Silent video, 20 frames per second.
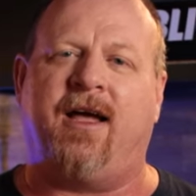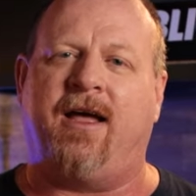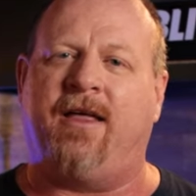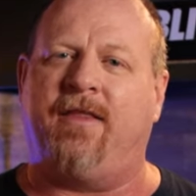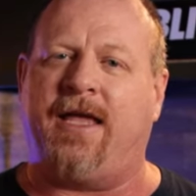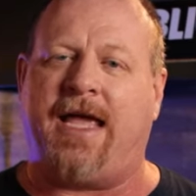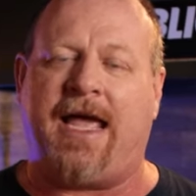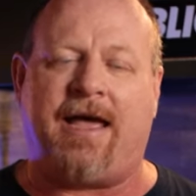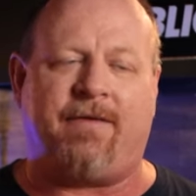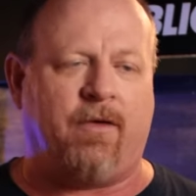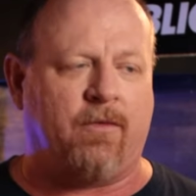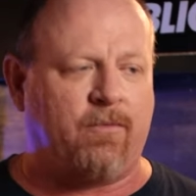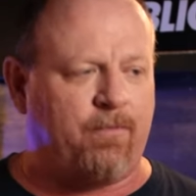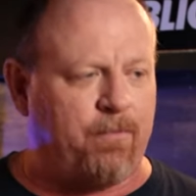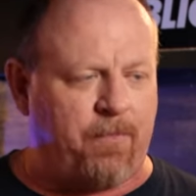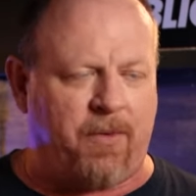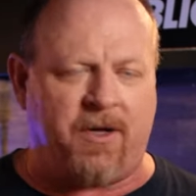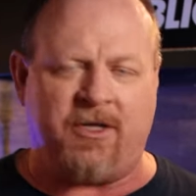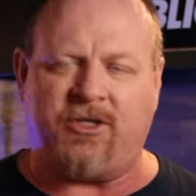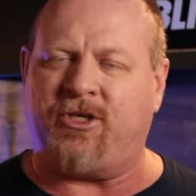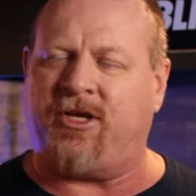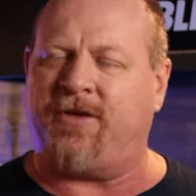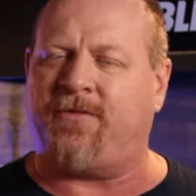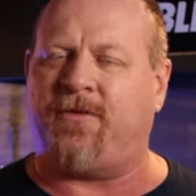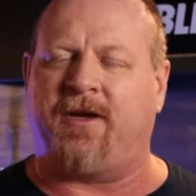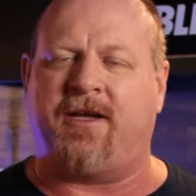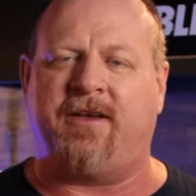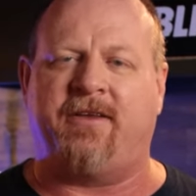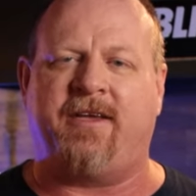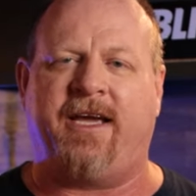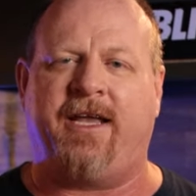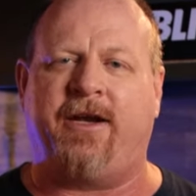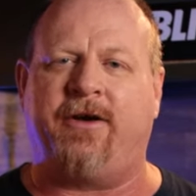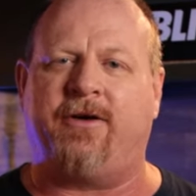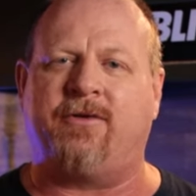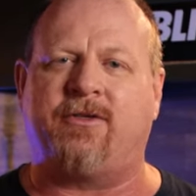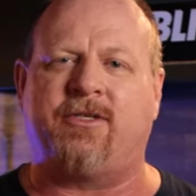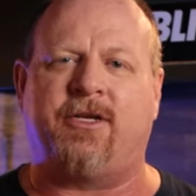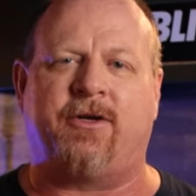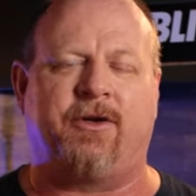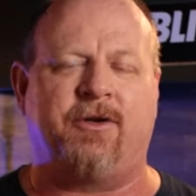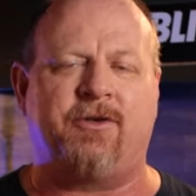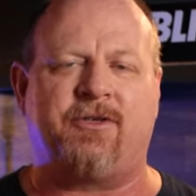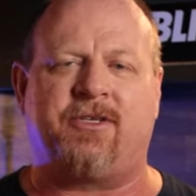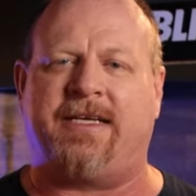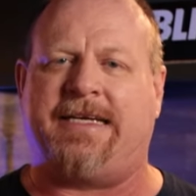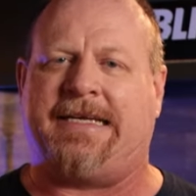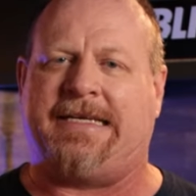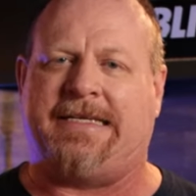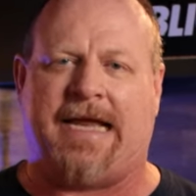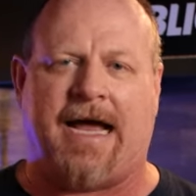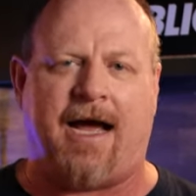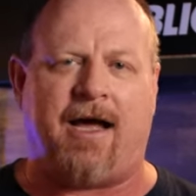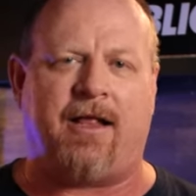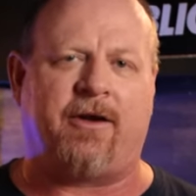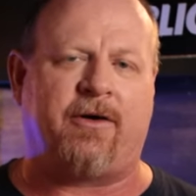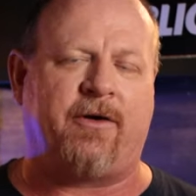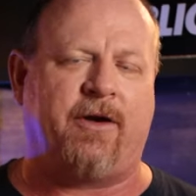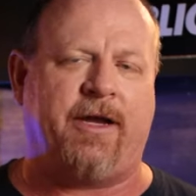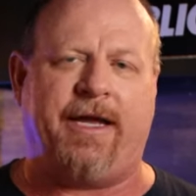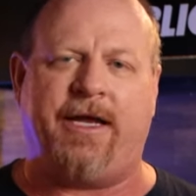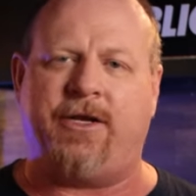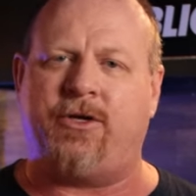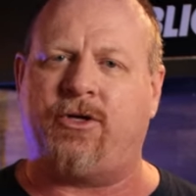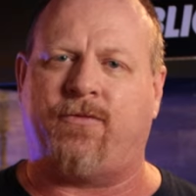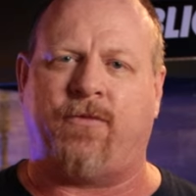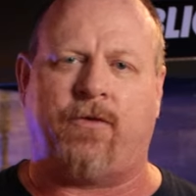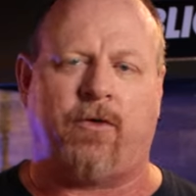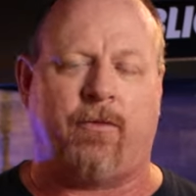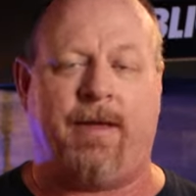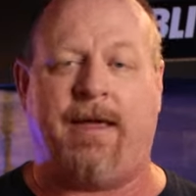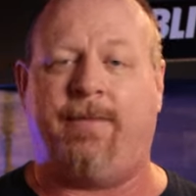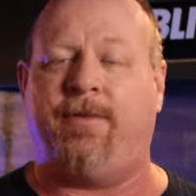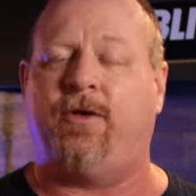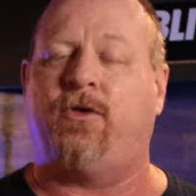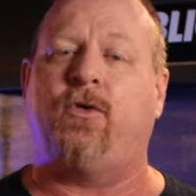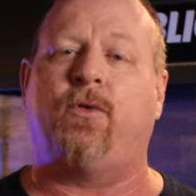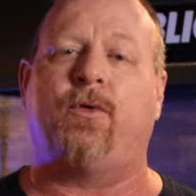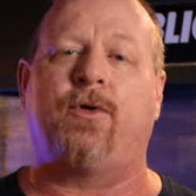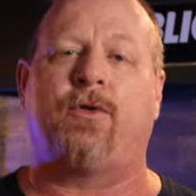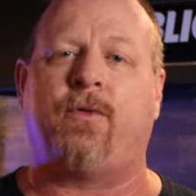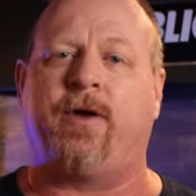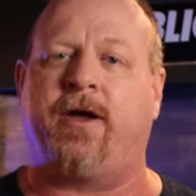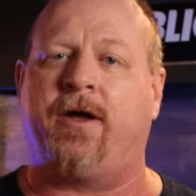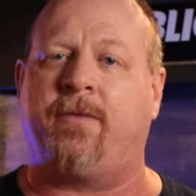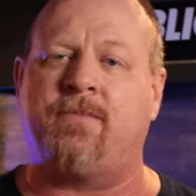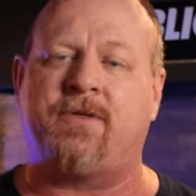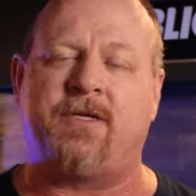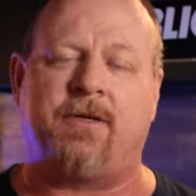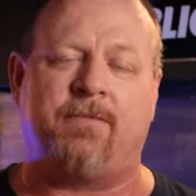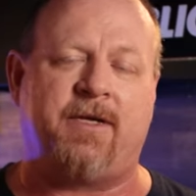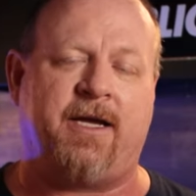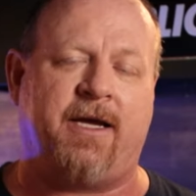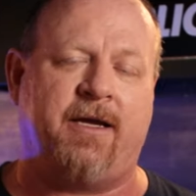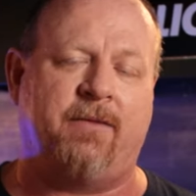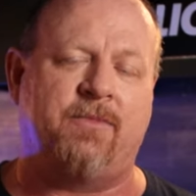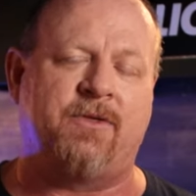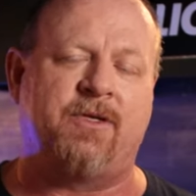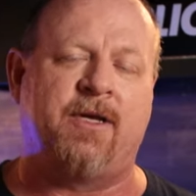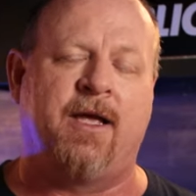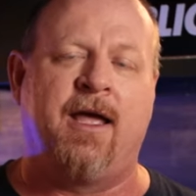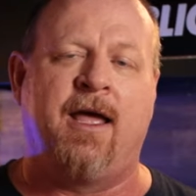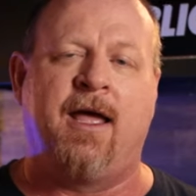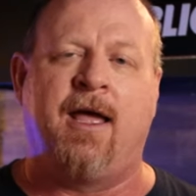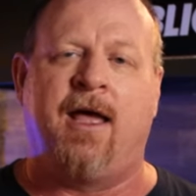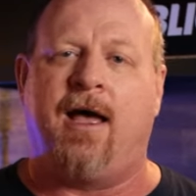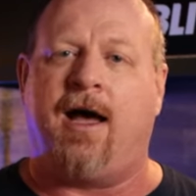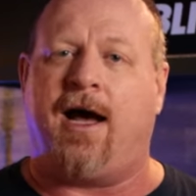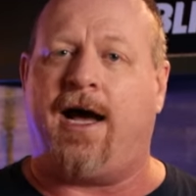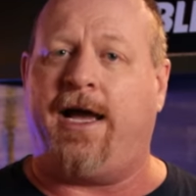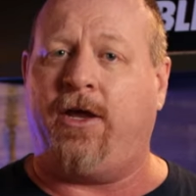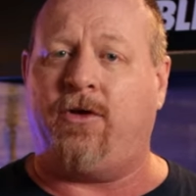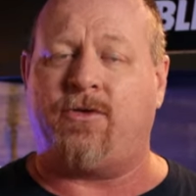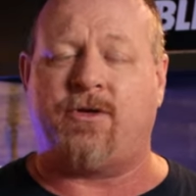Uh, they have a bunch of different containers. They're usually a dollar each for maybe two or three of them sometimes. I